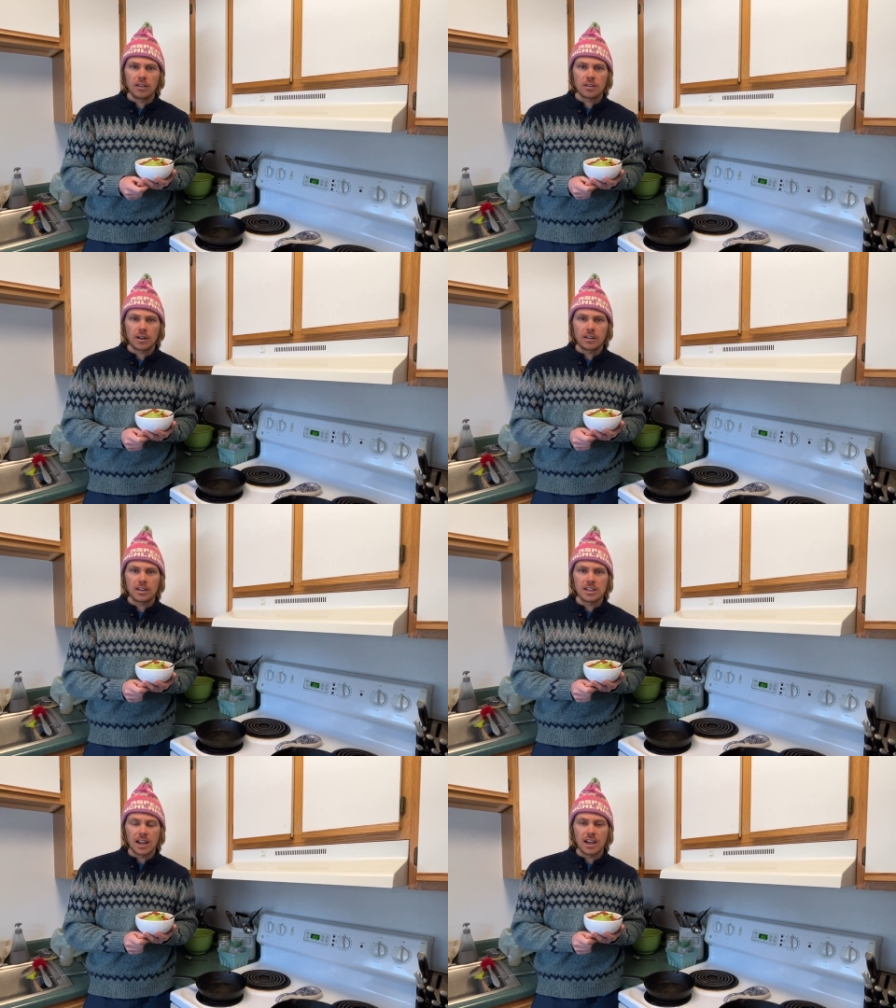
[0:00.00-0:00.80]
throughout the
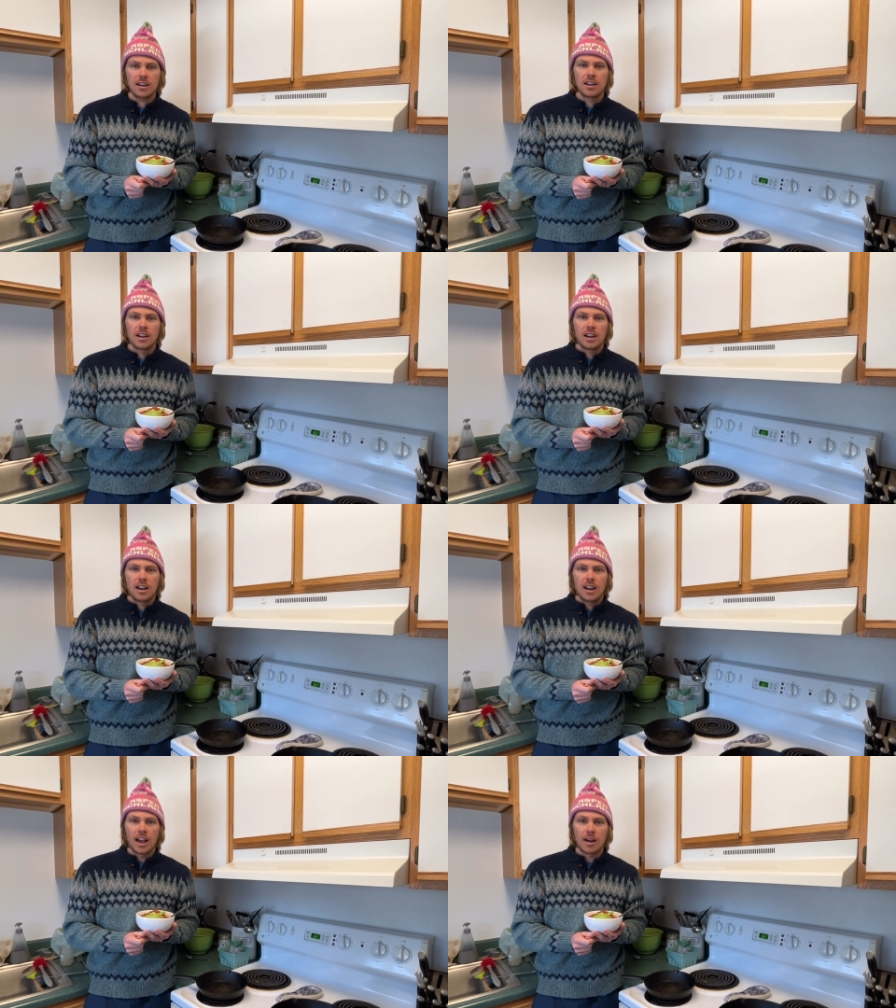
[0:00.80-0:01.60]
day.
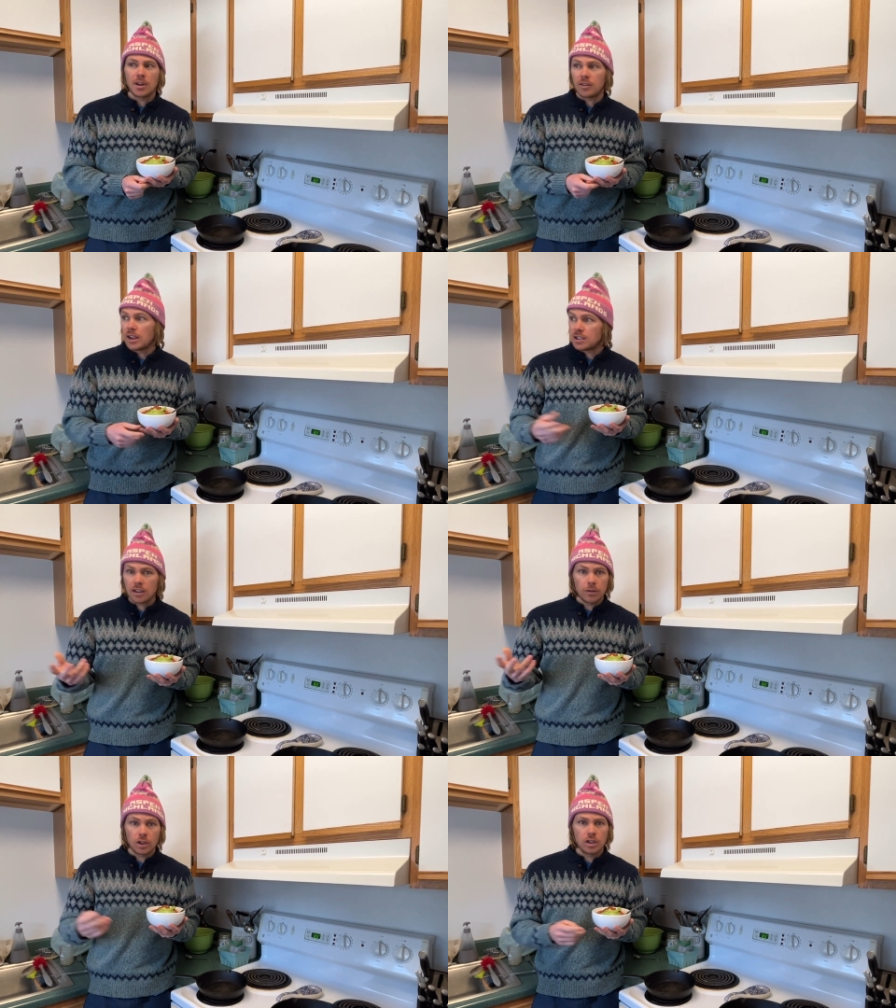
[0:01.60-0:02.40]
And I'm not racing
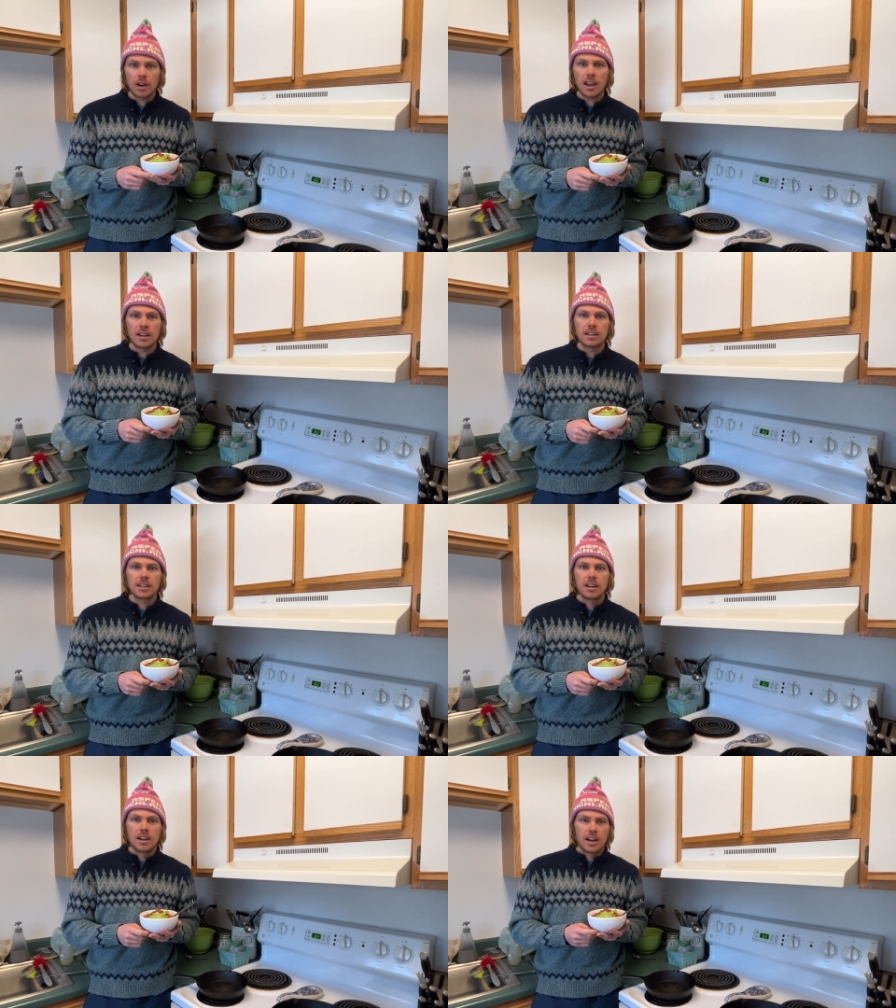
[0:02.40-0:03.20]
for 2 days,
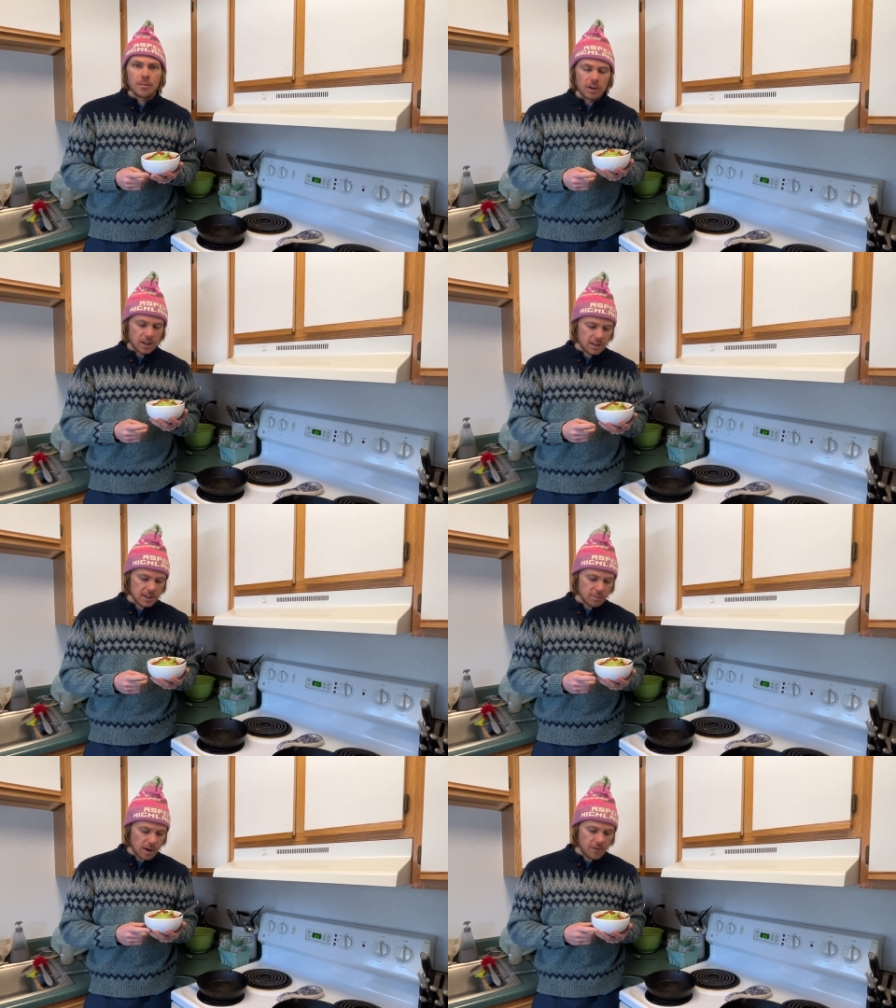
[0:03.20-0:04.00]
but this is
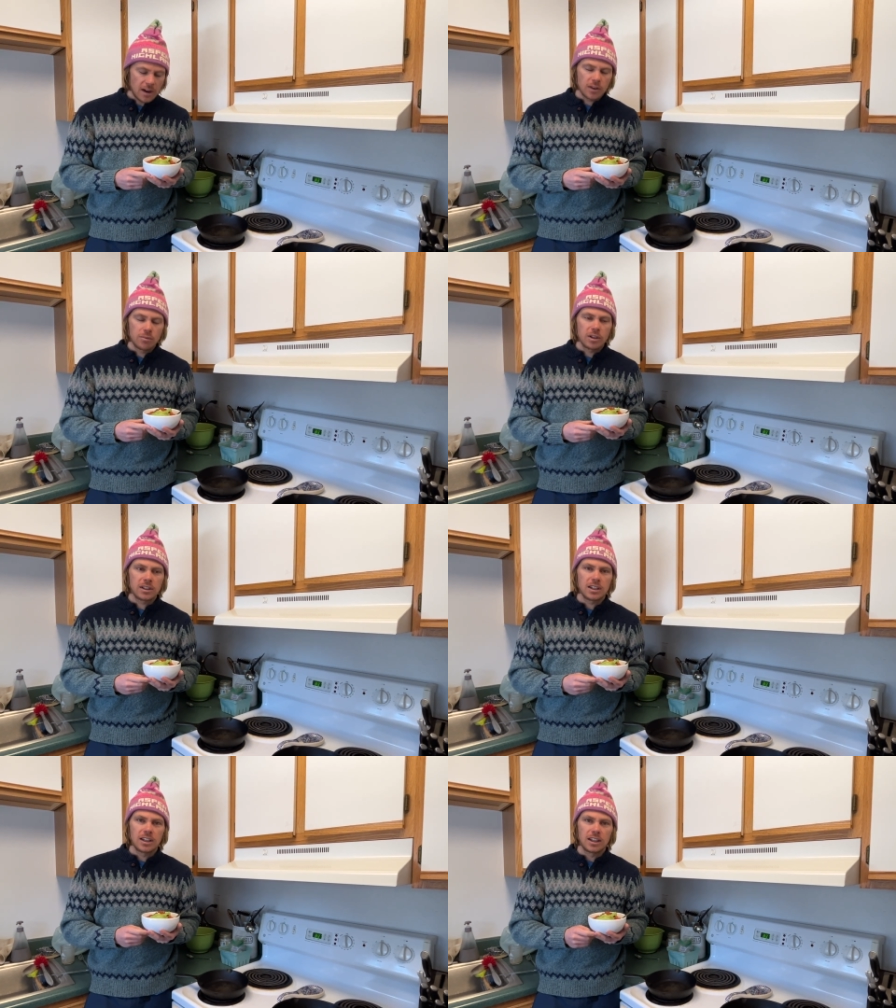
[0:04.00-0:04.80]
my favorite meal
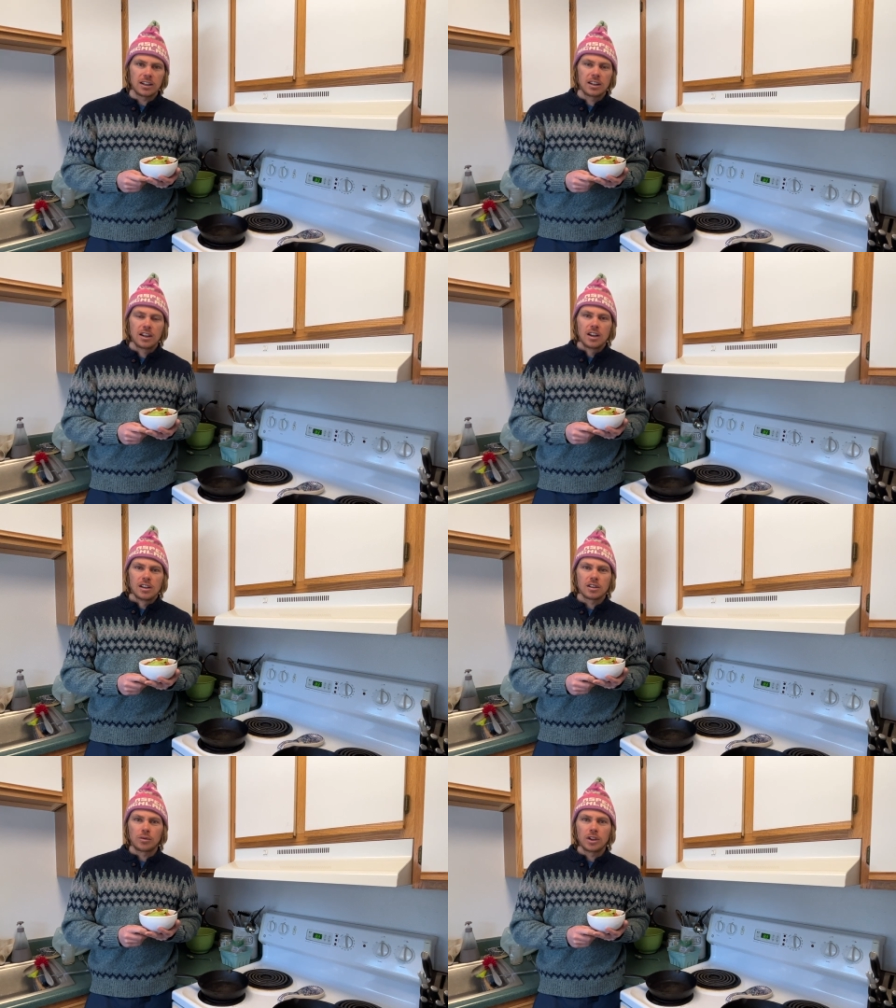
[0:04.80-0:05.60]
to eat.
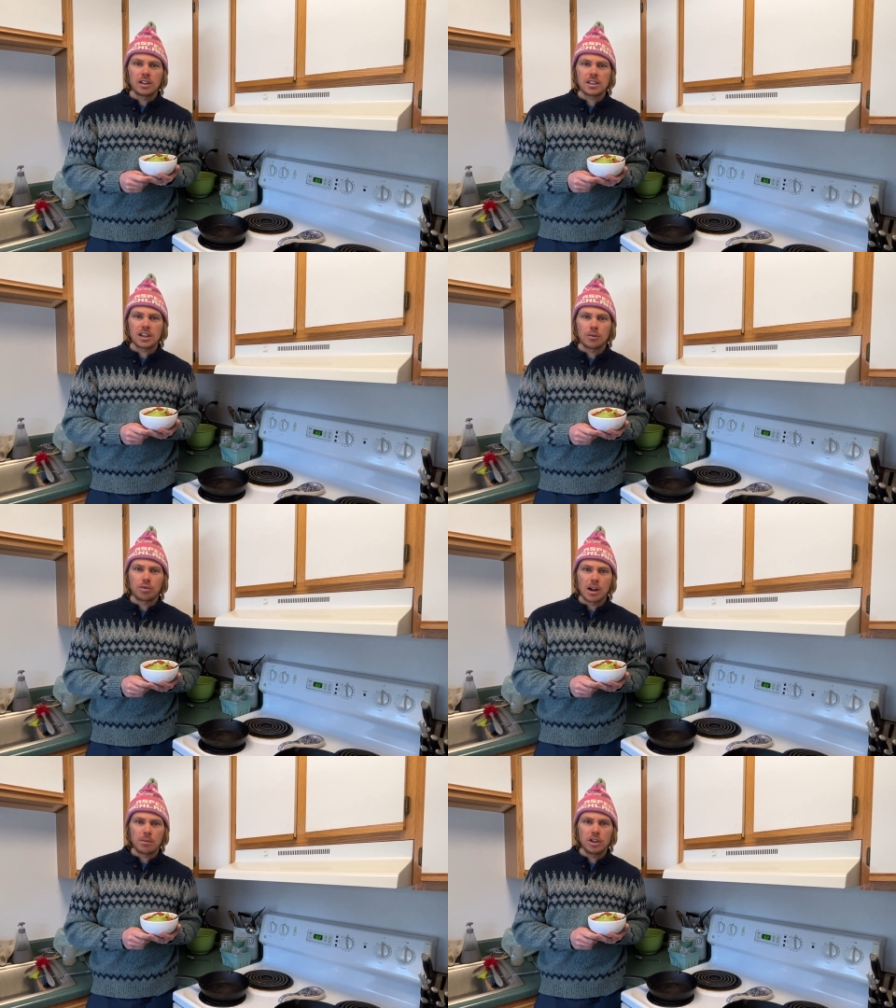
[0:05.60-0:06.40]
So really start
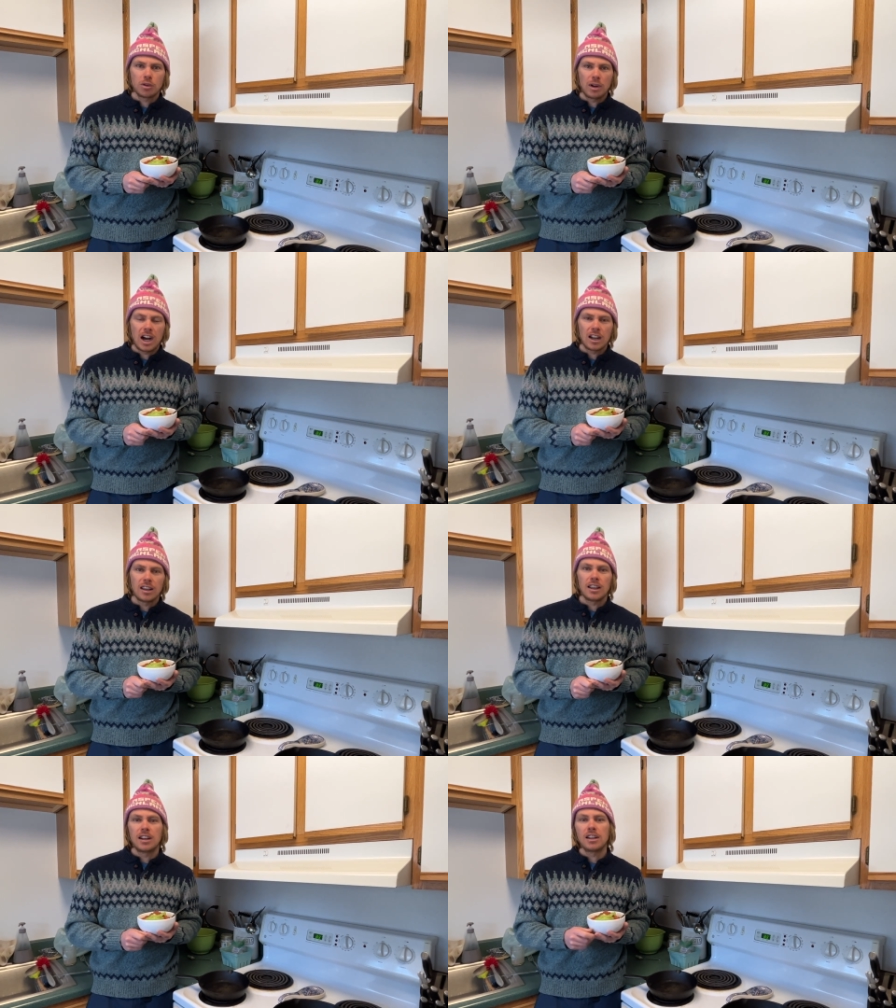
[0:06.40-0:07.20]
prepping your
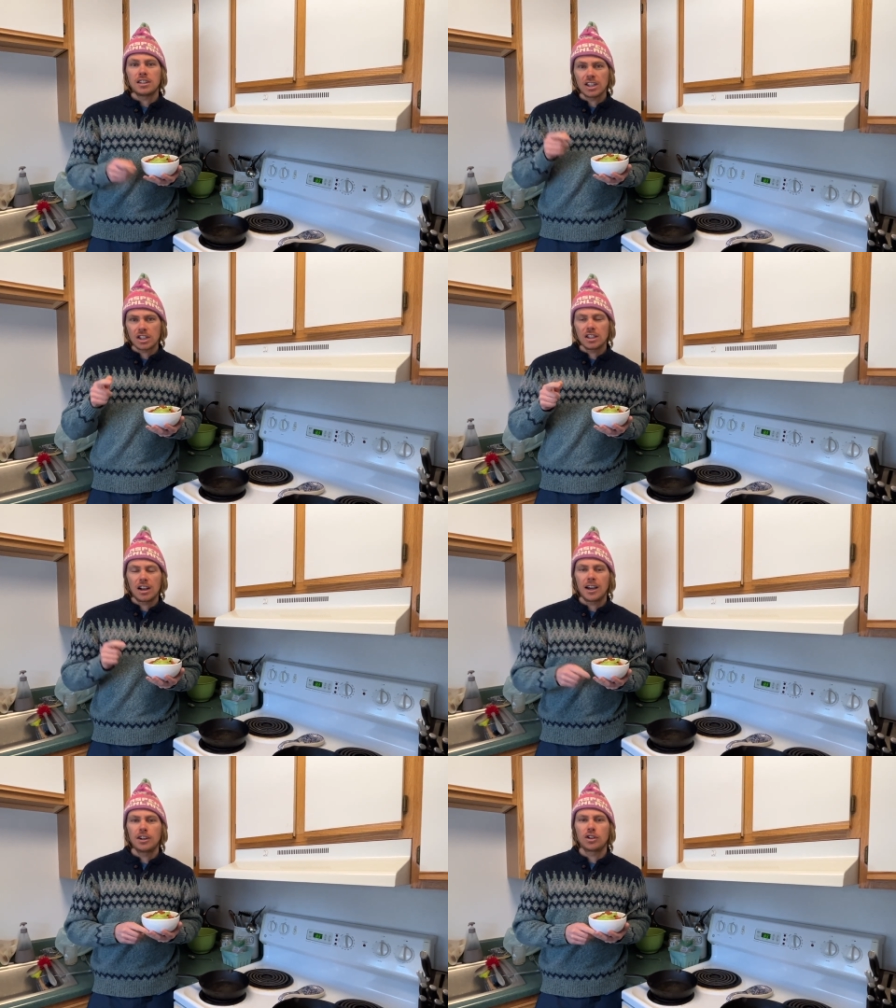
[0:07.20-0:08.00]
body in addition to
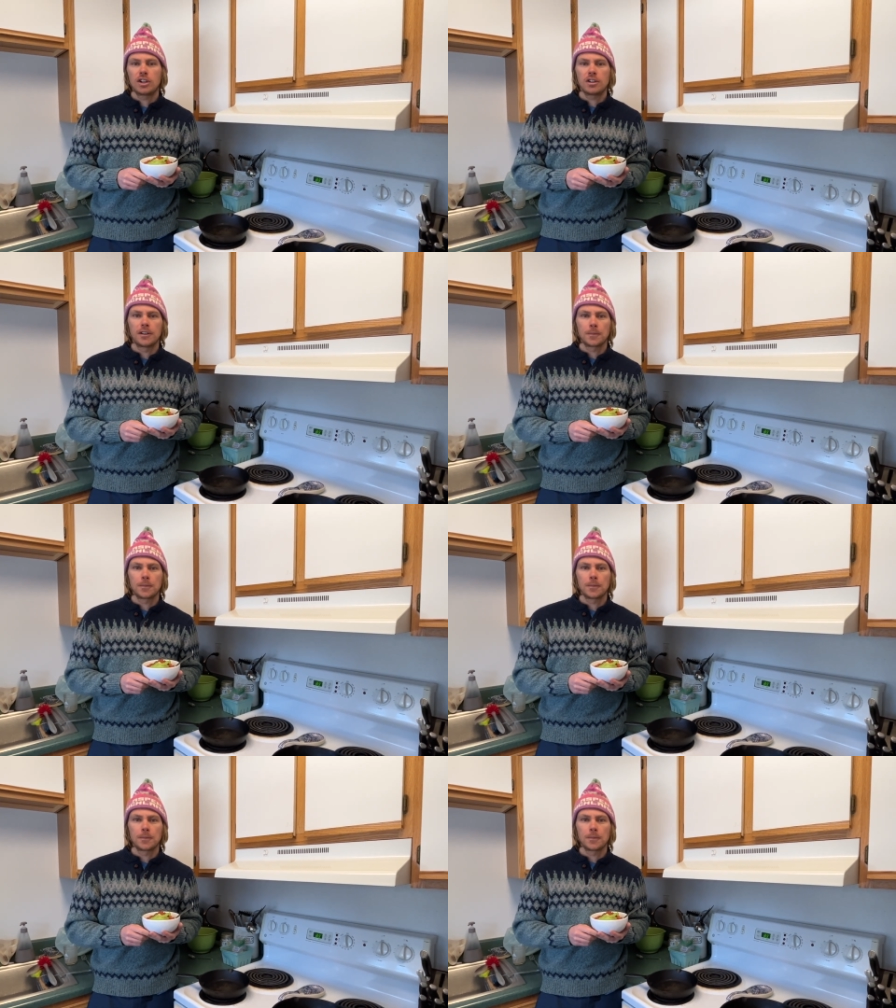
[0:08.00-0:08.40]
hydration.